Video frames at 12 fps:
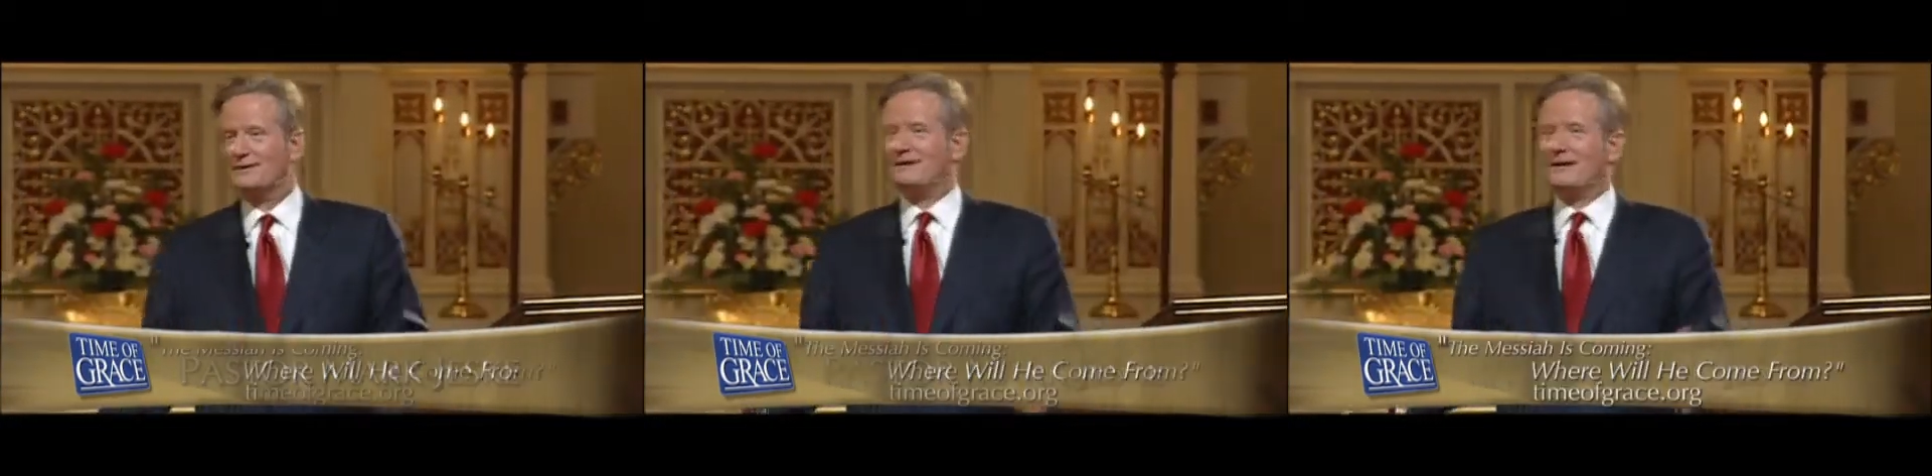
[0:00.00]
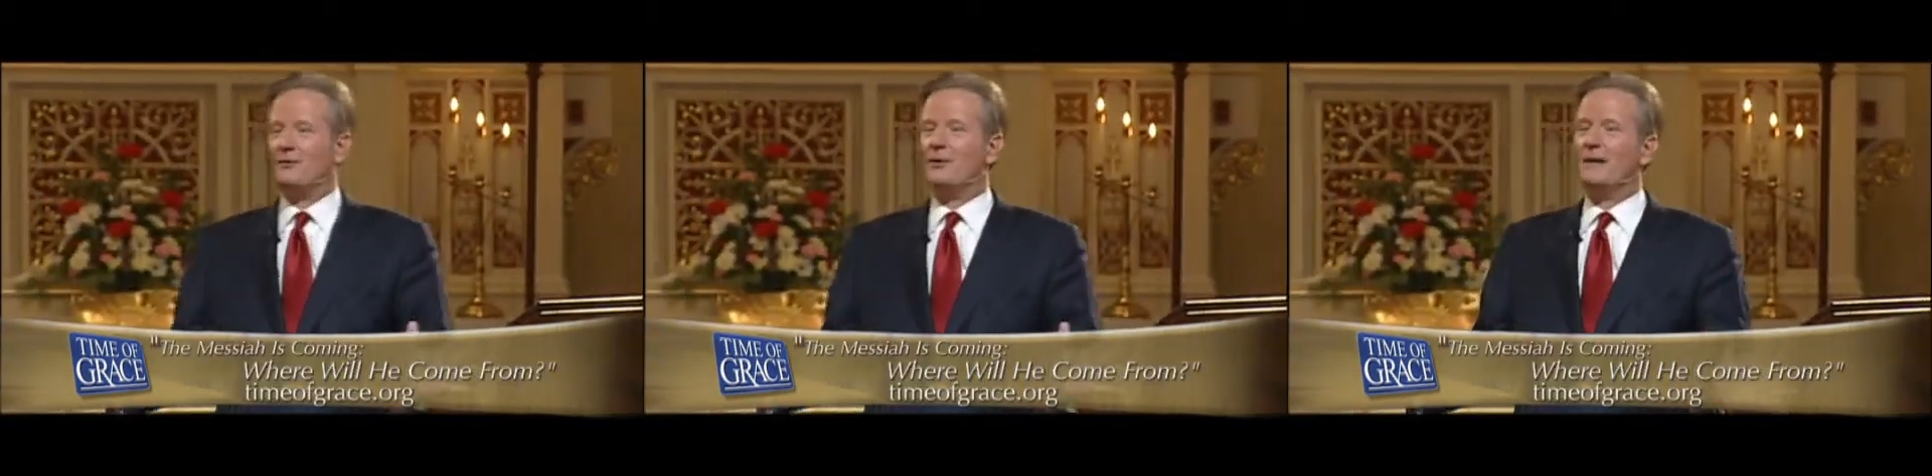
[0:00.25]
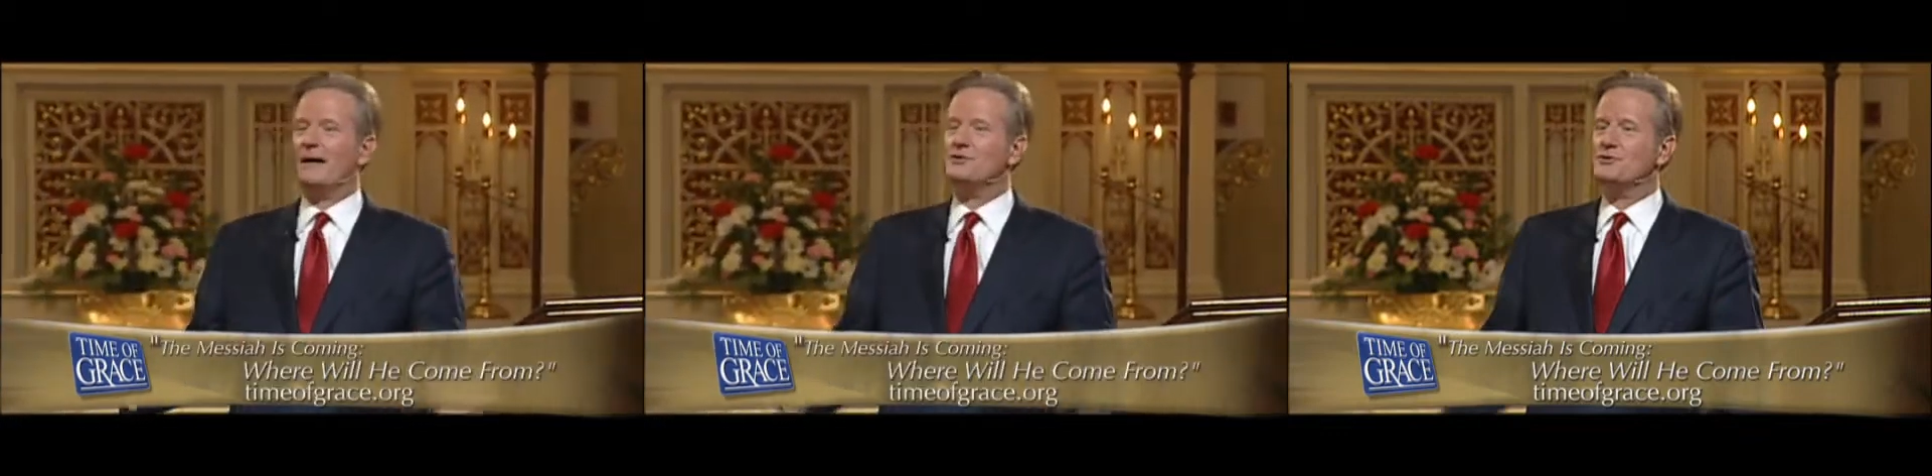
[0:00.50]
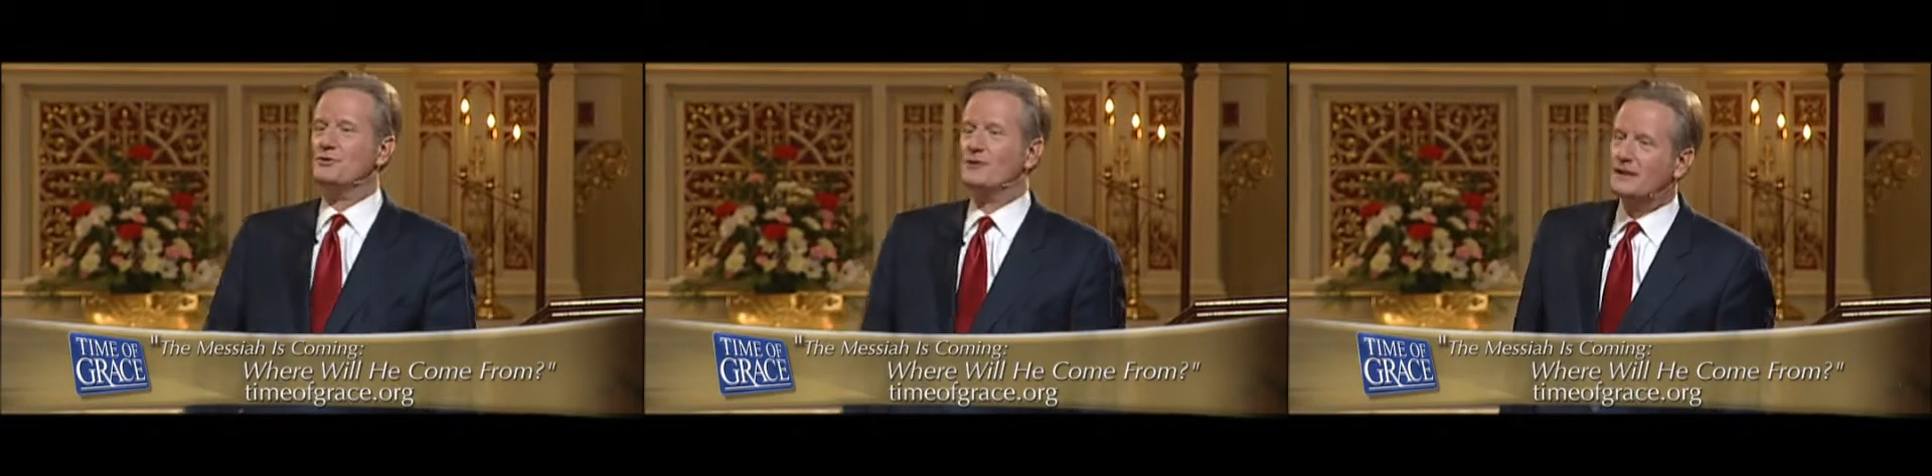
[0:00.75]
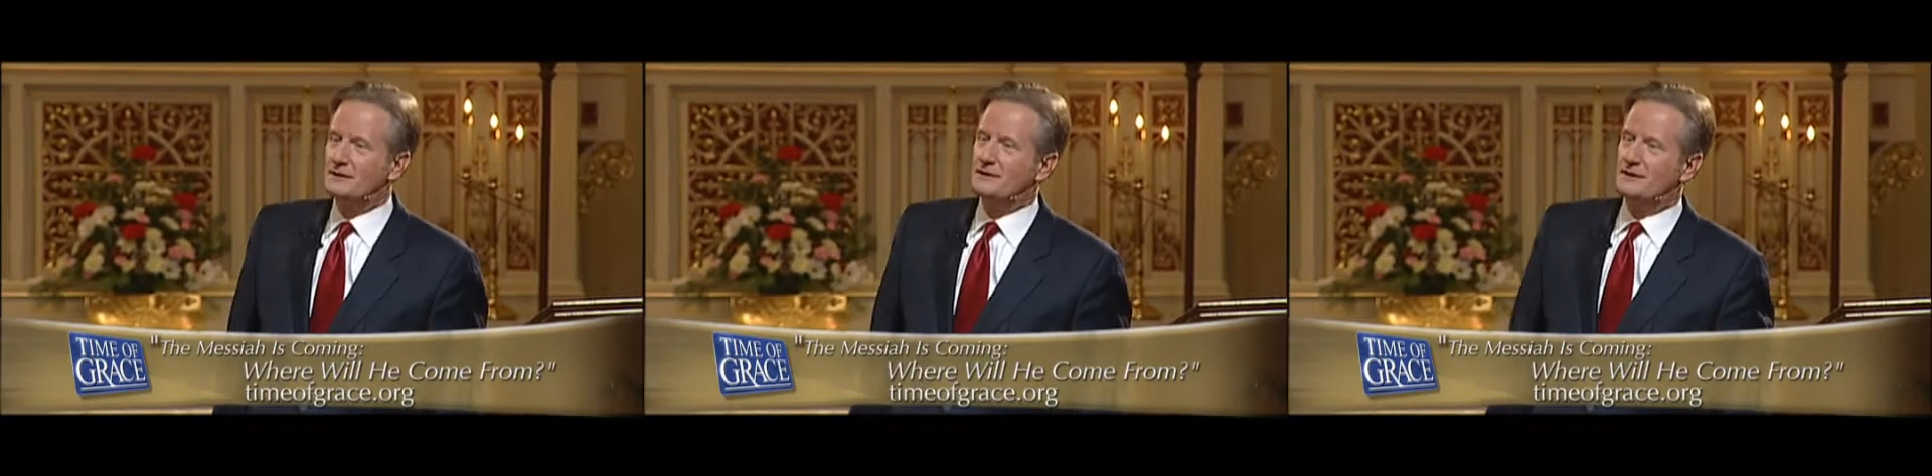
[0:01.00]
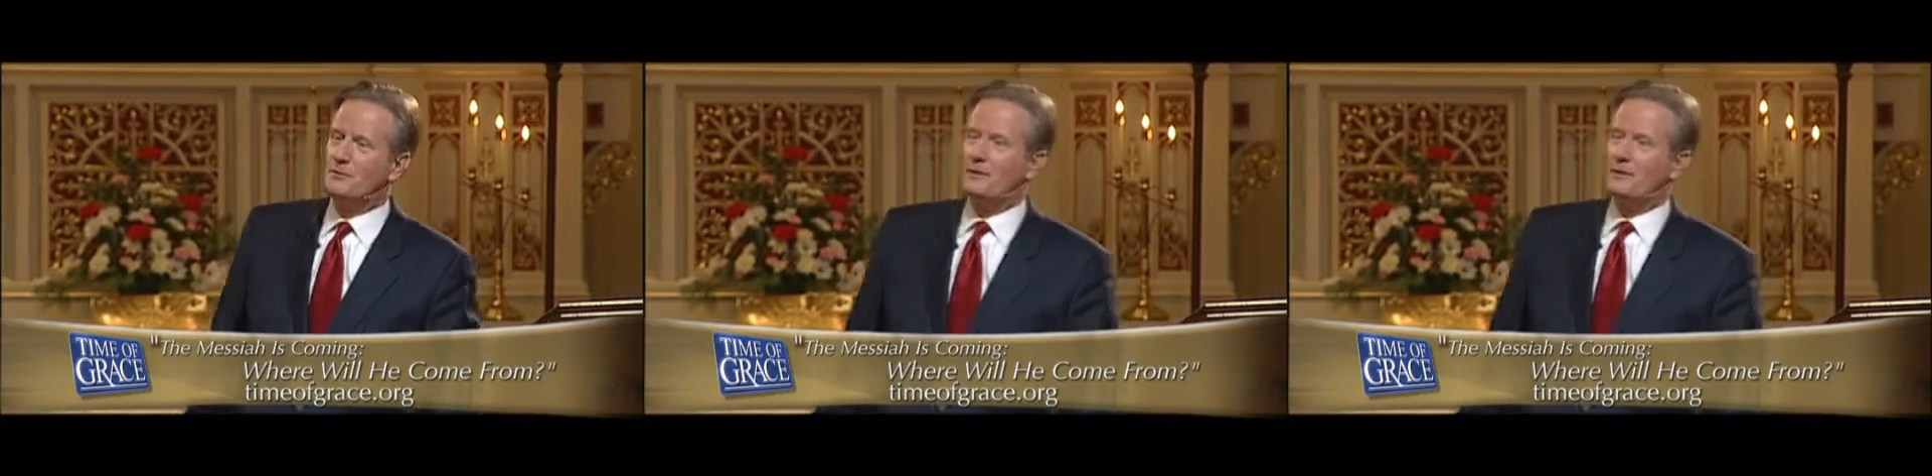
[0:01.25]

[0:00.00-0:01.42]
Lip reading: I remind you that the